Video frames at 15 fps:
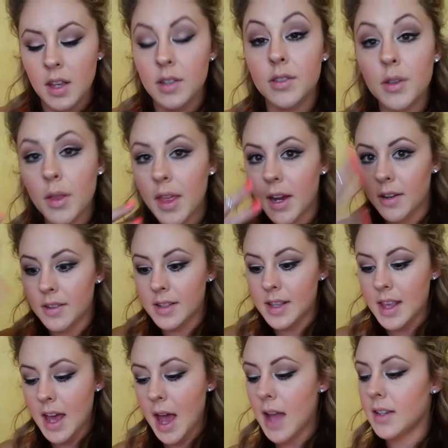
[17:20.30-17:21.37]
So there's
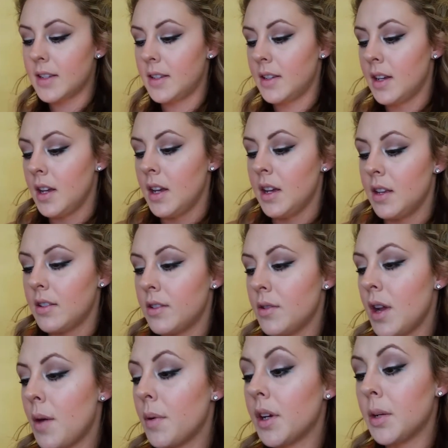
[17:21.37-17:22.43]
that. So
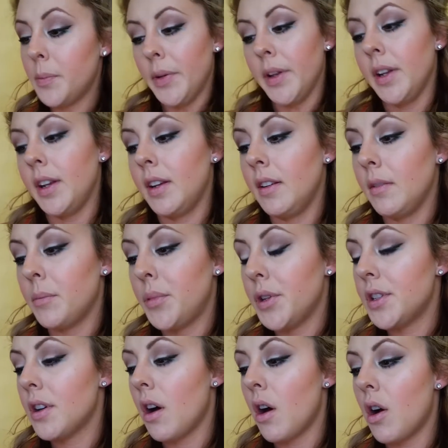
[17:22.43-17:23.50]
now we're going to
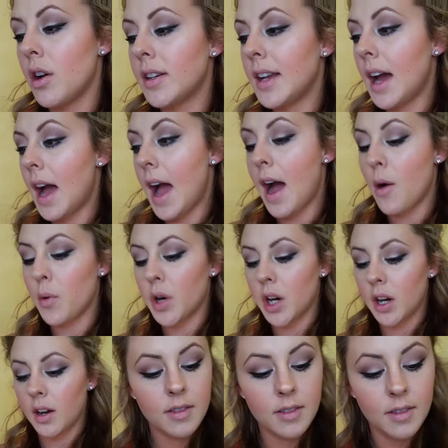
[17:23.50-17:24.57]
put on
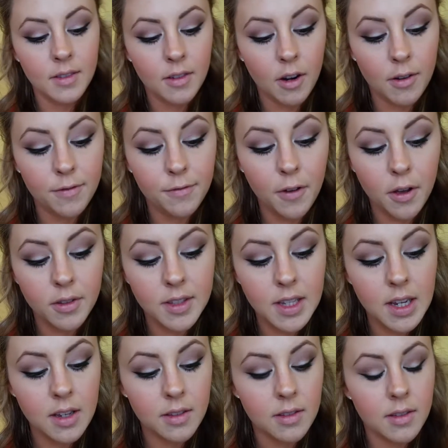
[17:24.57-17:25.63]
our
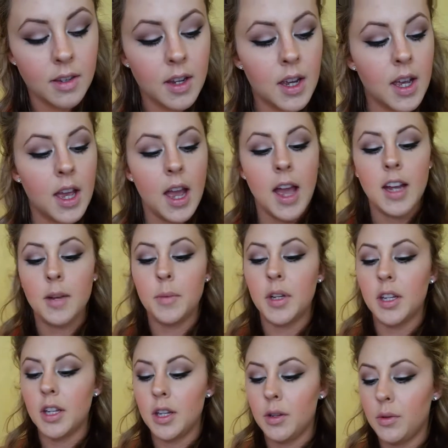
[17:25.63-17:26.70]
falsies, and I'm
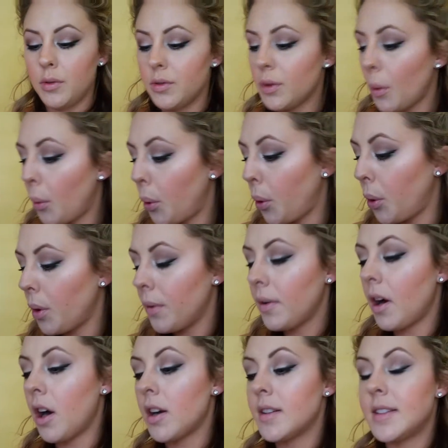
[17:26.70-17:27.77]
going to use
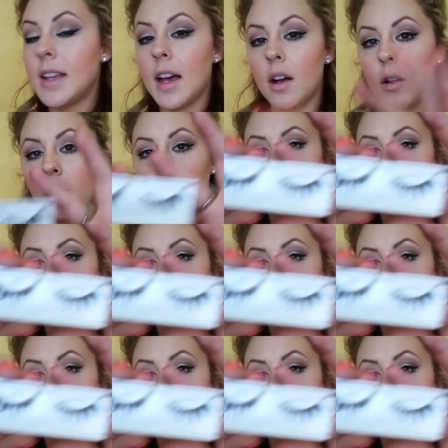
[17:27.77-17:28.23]
Ardell